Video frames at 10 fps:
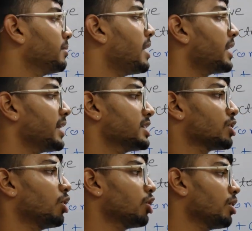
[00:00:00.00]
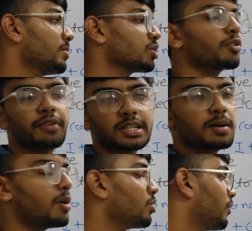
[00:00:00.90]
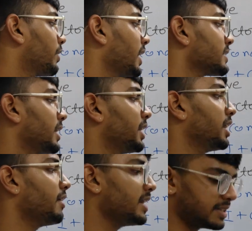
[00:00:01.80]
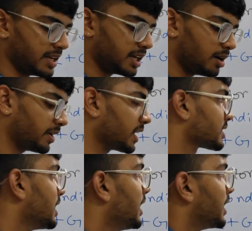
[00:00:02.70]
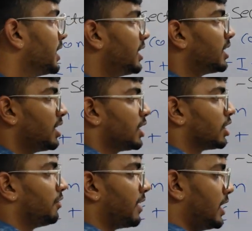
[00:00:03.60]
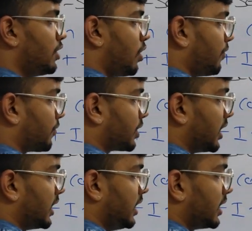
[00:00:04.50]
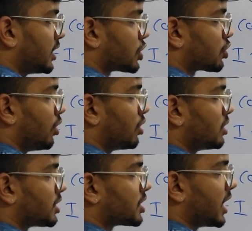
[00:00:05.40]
bar is autonomous or fixed amount of tax and Ty is income tax. Here the value of T shows